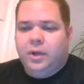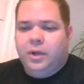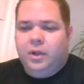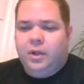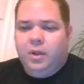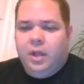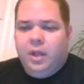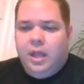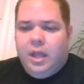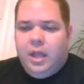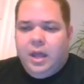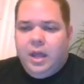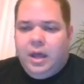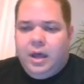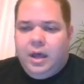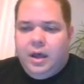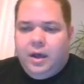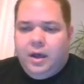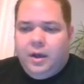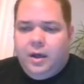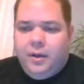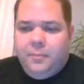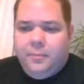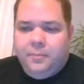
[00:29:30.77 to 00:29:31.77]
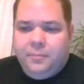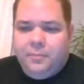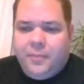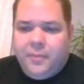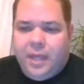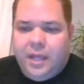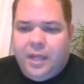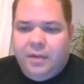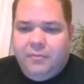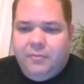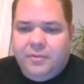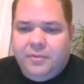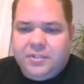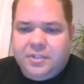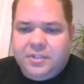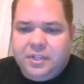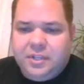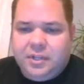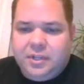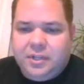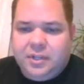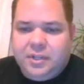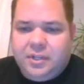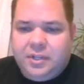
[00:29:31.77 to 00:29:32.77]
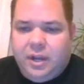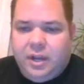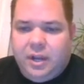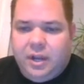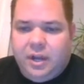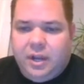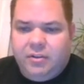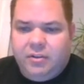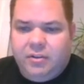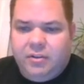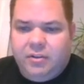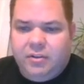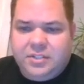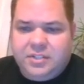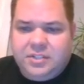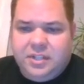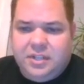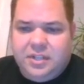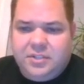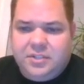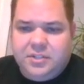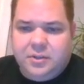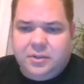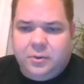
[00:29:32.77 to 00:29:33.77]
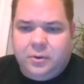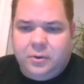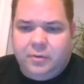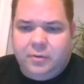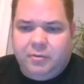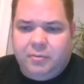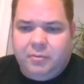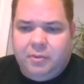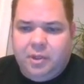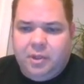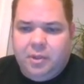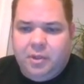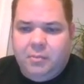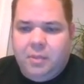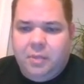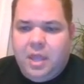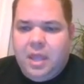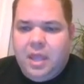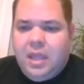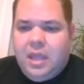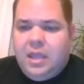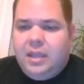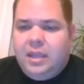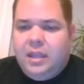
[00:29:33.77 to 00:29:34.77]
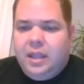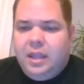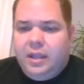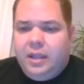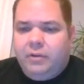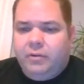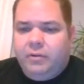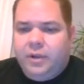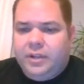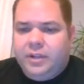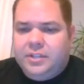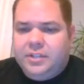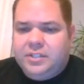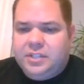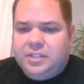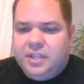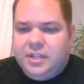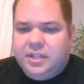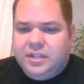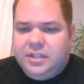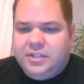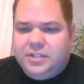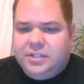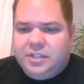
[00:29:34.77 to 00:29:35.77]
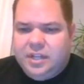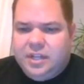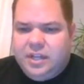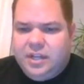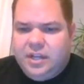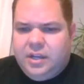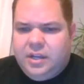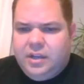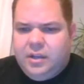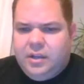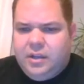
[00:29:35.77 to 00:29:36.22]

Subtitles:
well. I did visiting Greg Sage, and order from him. Yeah, Greg Sage,